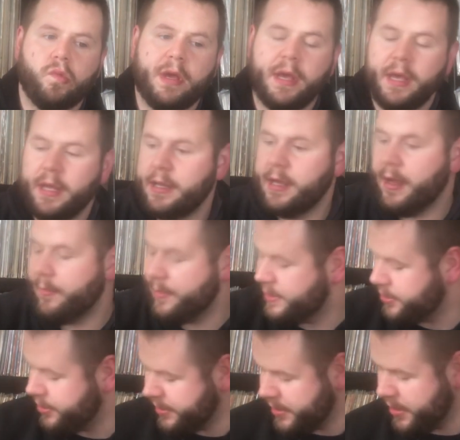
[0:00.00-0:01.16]
I'm going to
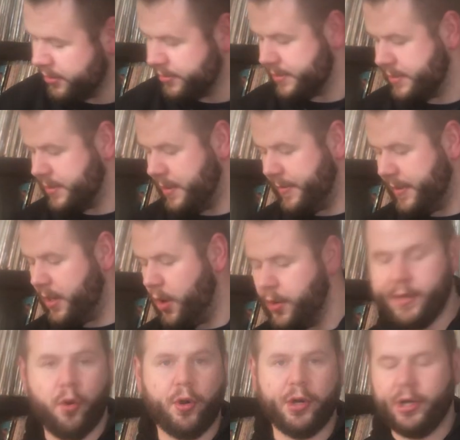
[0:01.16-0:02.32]
show you those. I'm going to go
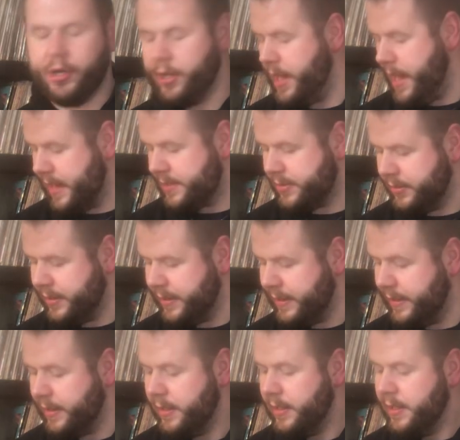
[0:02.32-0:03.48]
in order.
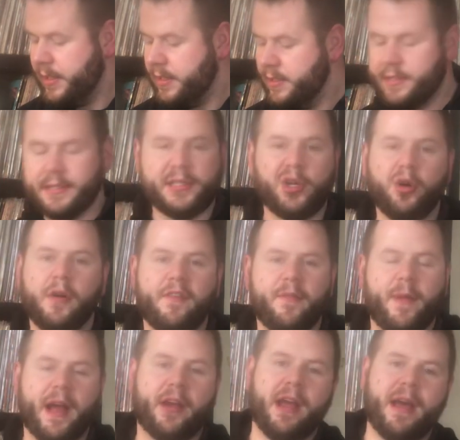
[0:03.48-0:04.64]
Actually, just two of
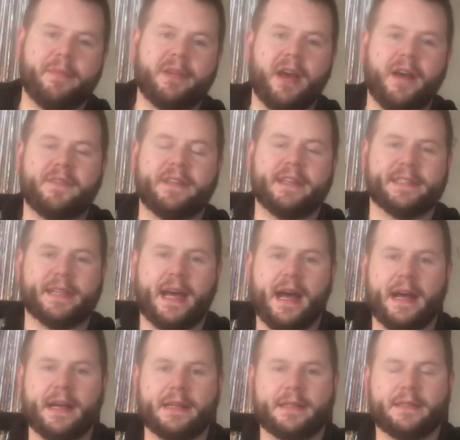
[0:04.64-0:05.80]
them I grabbed off
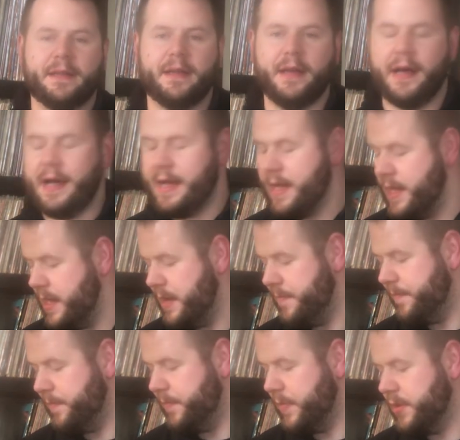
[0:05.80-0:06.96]
Discogs.
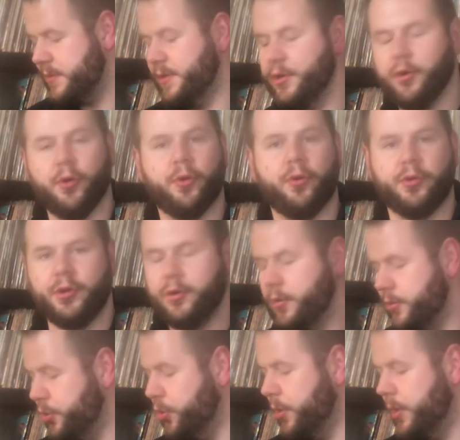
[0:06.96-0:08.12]
Those are
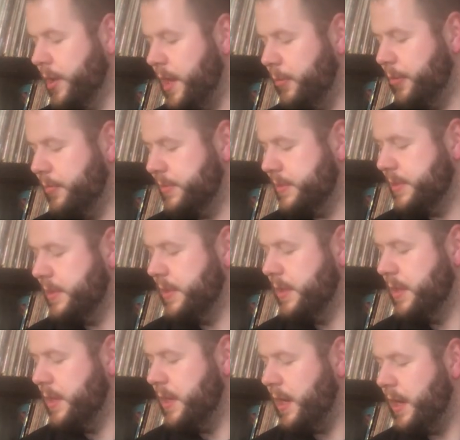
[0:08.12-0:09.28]
newer albums.
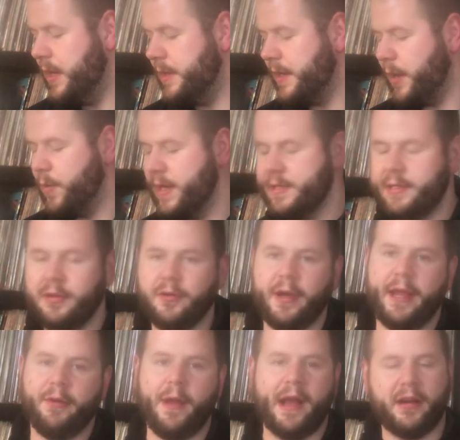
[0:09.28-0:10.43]
And then I went to
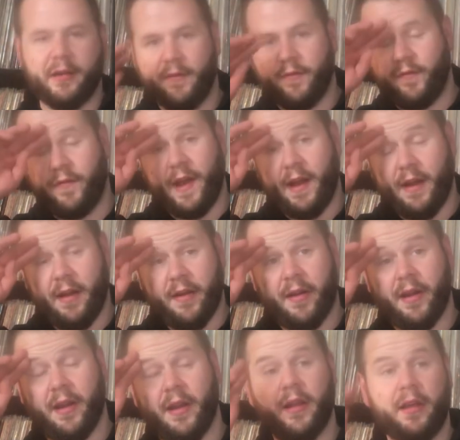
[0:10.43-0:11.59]
a record
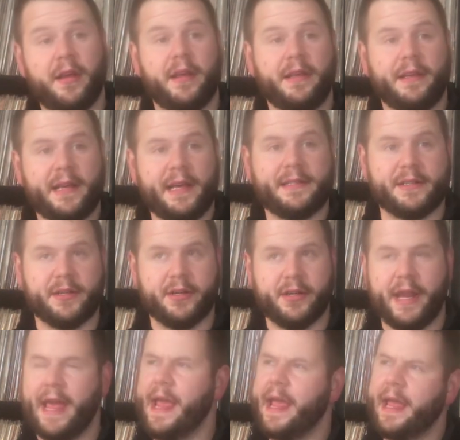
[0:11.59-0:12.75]
fair
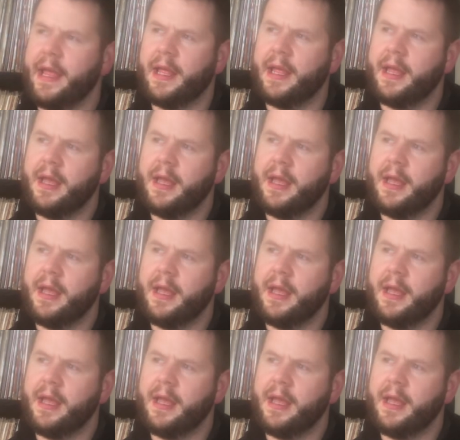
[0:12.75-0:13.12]
yesterday.